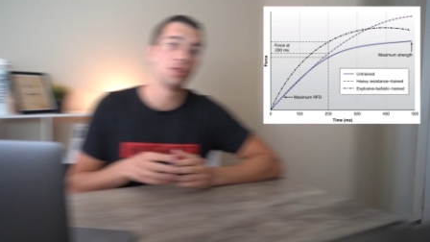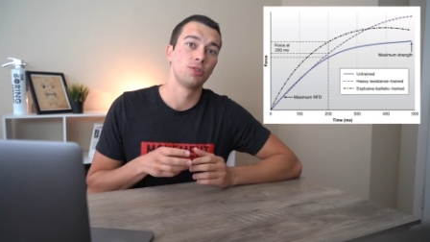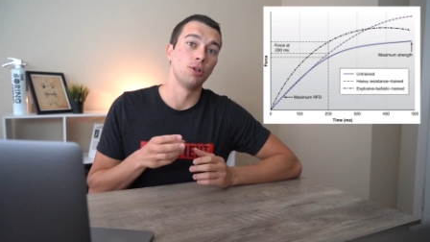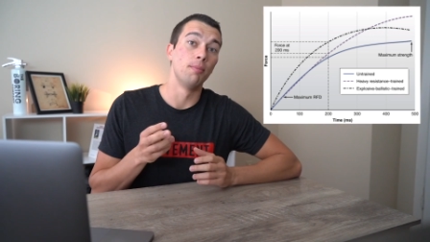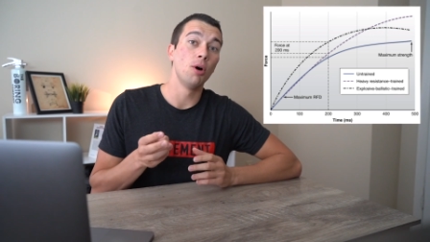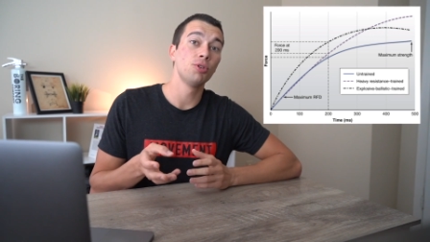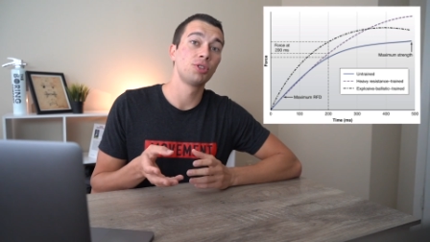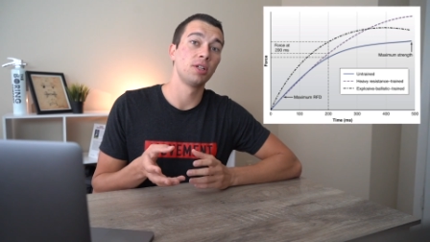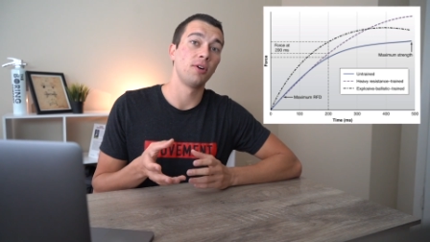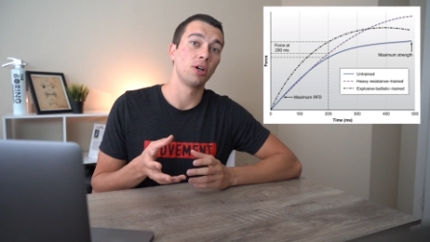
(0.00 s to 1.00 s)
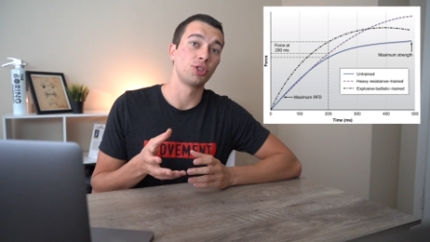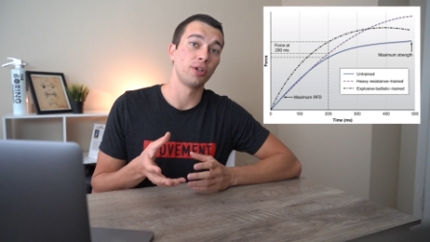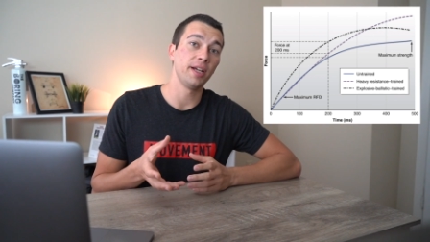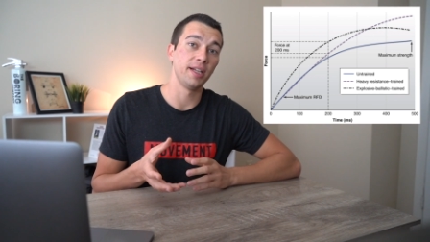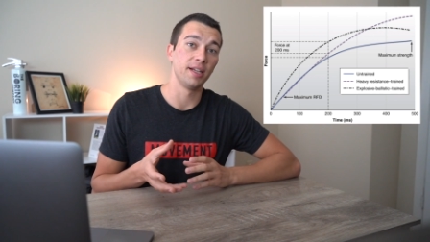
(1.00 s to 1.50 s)
So most of our
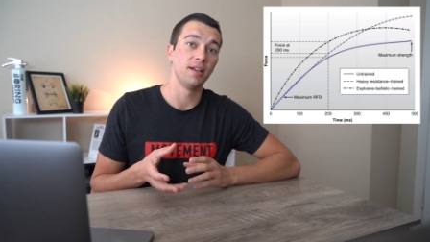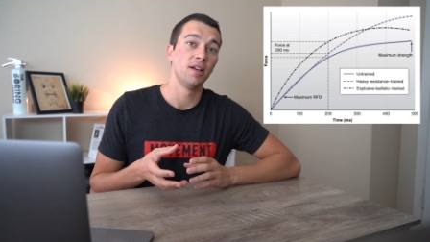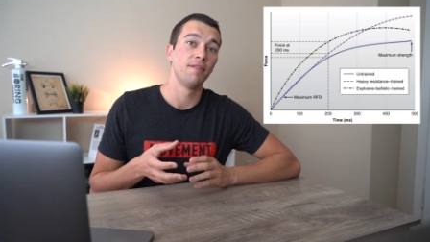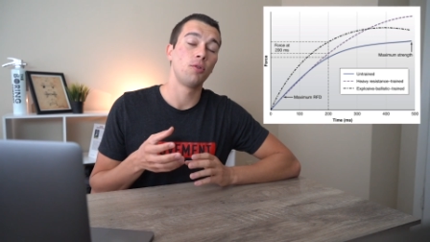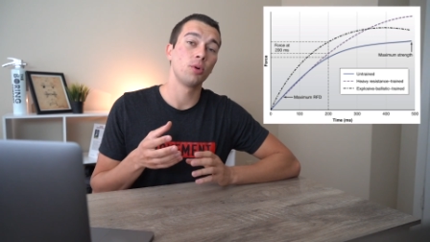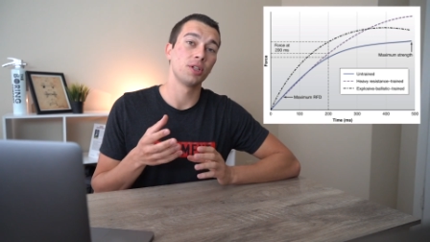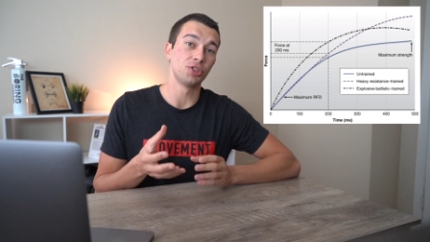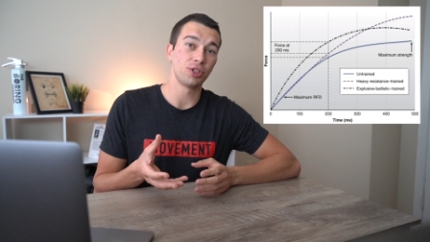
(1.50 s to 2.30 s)
training for the